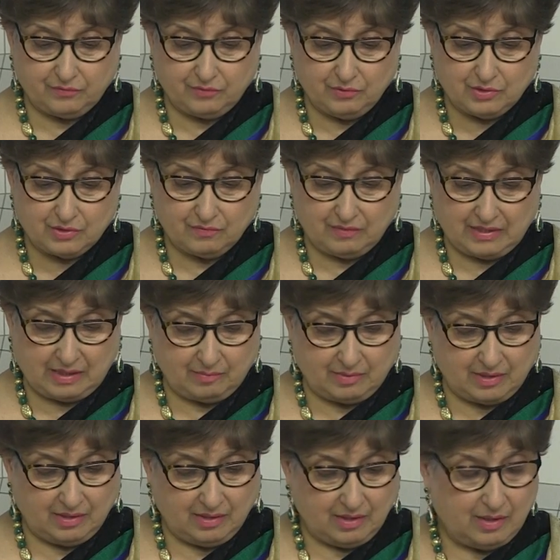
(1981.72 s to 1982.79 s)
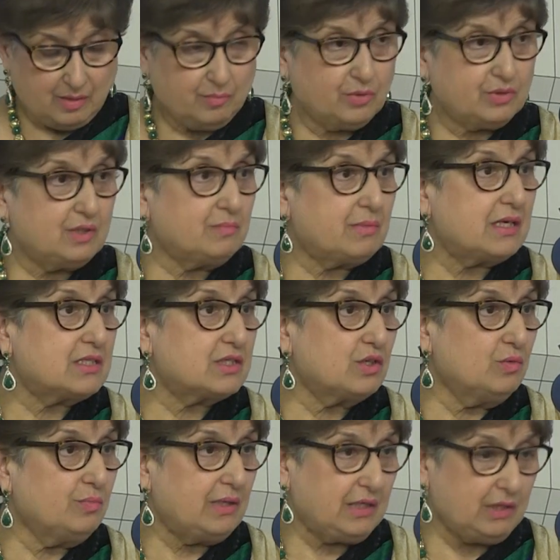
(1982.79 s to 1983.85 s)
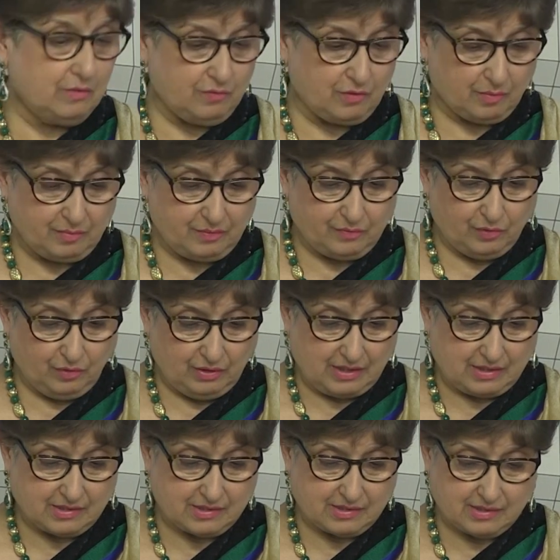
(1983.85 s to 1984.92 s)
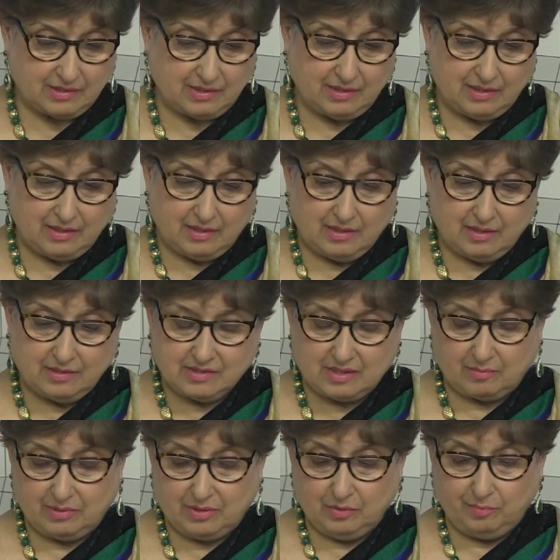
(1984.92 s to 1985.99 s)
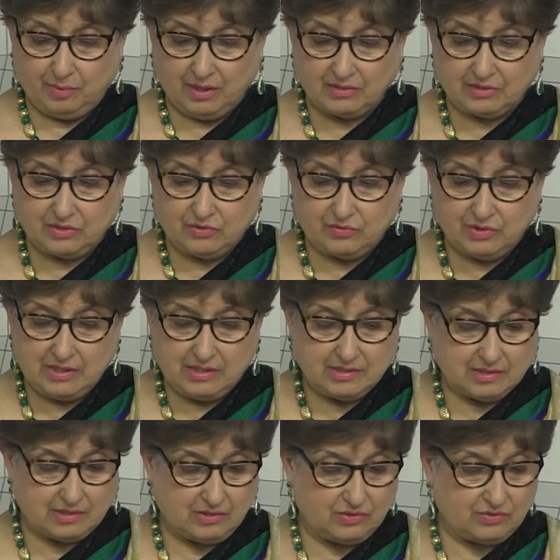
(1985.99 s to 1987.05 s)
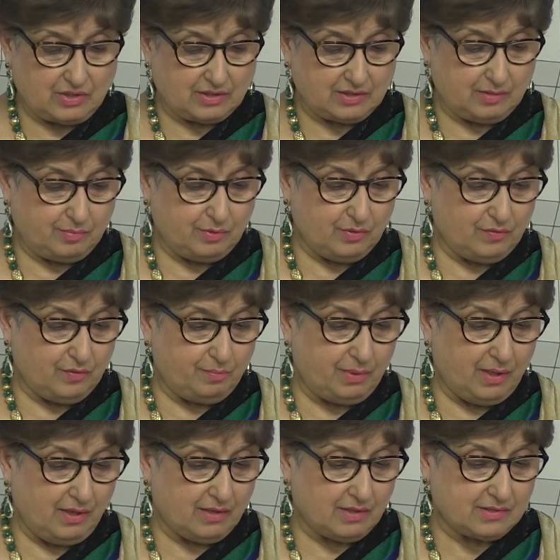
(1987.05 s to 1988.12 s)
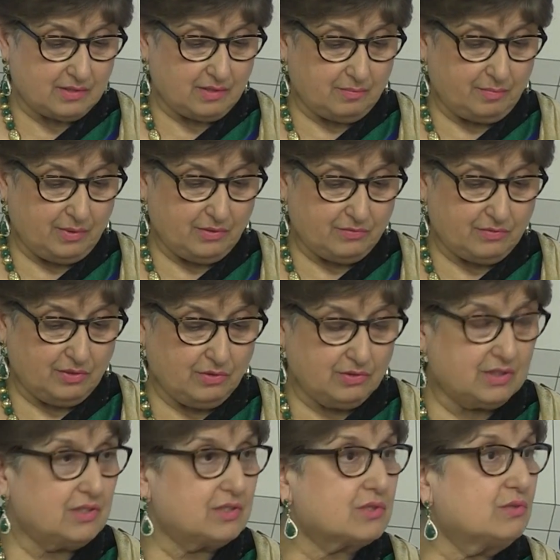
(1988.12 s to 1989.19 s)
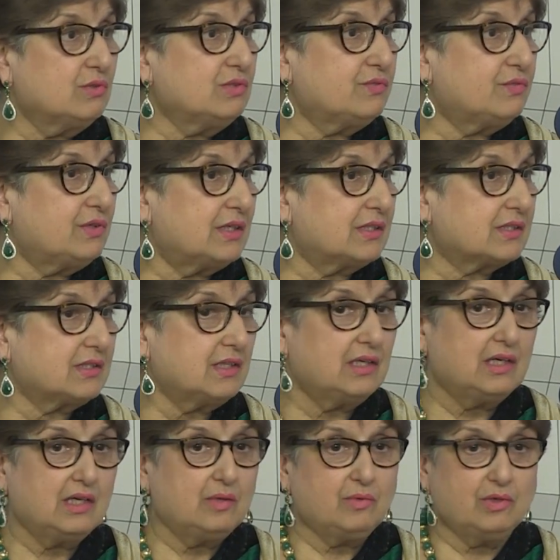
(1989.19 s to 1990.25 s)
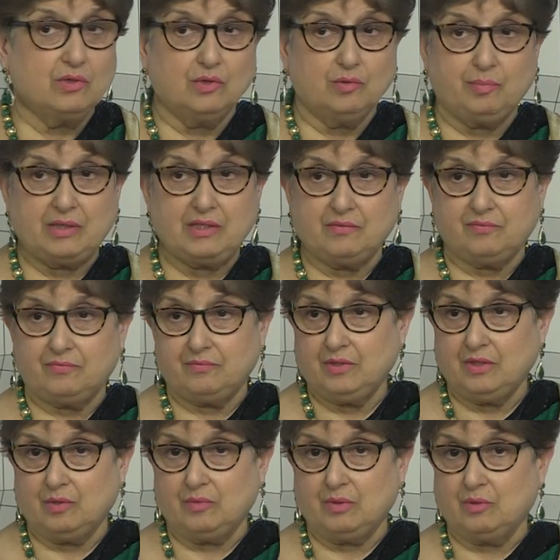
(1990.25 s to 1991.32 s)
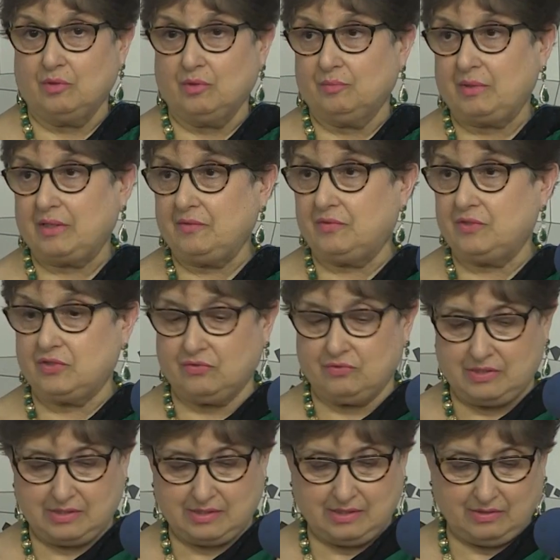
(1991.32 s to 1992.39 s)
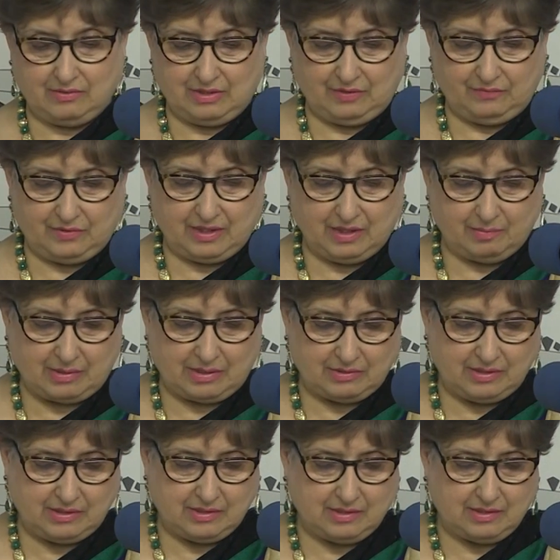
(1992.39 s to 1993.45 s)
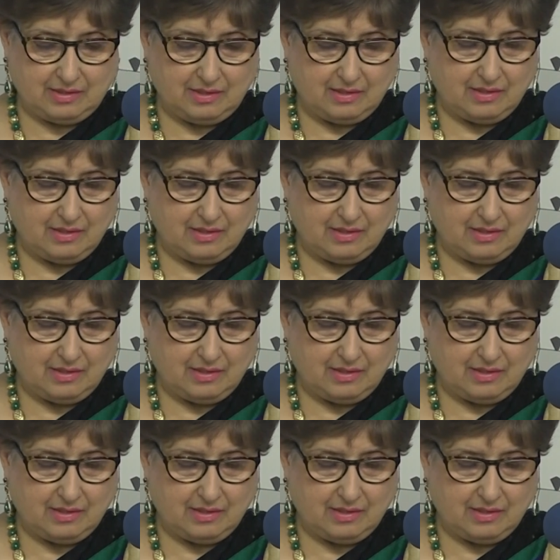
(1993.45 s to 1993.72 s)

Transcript: the fruits of labor put in by so many who've gone before us. Somebody who planted trees, constructed beautiful parks, and built roads and schools for us. We're all beneficiaries here, really, if you think about it.